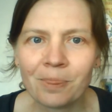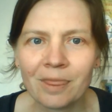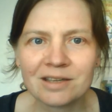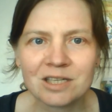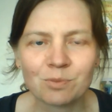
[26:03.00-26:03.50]

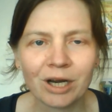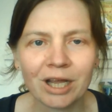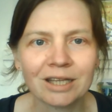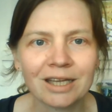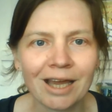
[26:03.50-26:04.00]
spring in
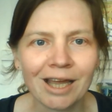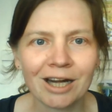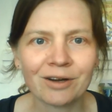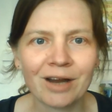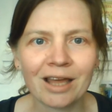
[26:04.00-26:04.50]
the air
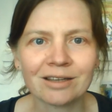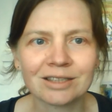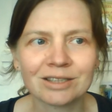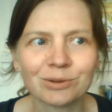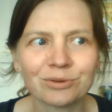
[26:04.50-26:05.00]
and
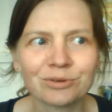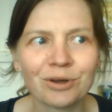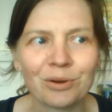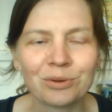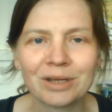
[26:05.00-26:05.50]

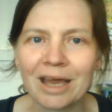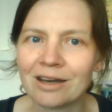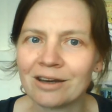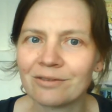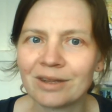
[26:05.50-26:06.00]
also the
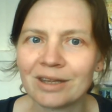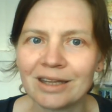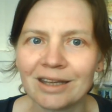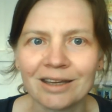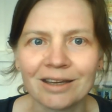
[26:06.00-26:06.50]
end of the
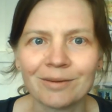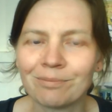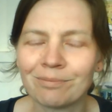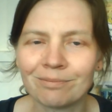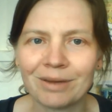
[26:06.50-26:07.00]
year
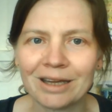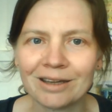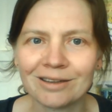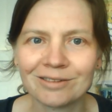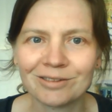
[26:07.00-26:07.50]

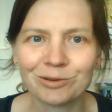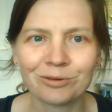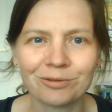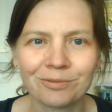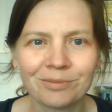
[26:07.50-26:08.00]
being sort of
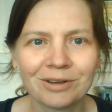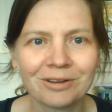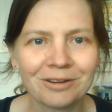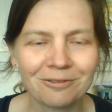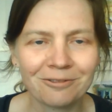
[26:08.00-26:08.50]

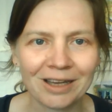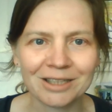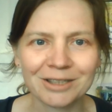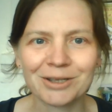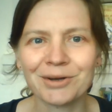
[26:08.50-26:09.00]
fairly
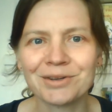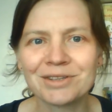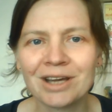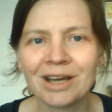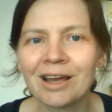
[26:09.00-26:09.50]
close.
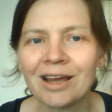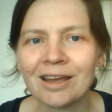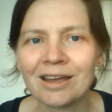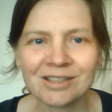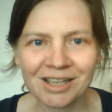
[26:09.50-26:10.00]

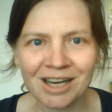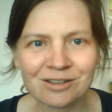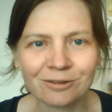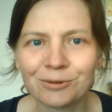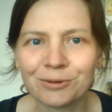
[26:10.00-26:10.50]

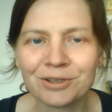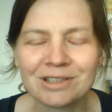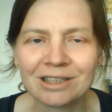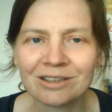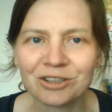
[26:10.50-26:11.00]
International orders
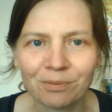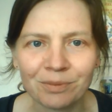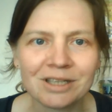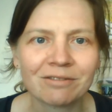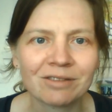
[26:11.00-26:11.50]
in the shop are
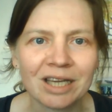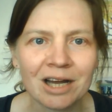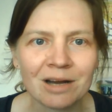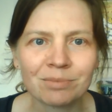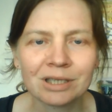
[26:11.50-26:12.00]
definitely
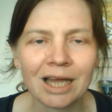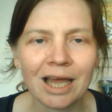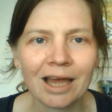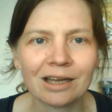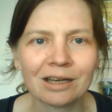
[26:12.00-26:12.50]
up,
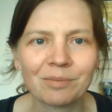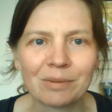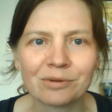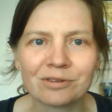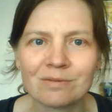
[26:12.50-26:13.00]
and
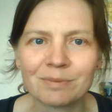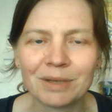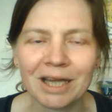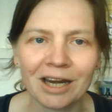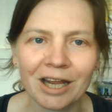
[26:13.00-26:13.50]
people seem to be
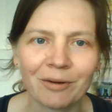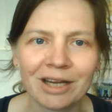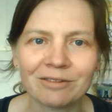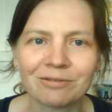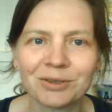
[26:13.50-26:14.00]
getting
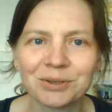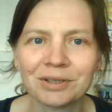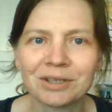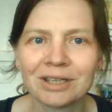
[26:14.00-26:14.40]
ready for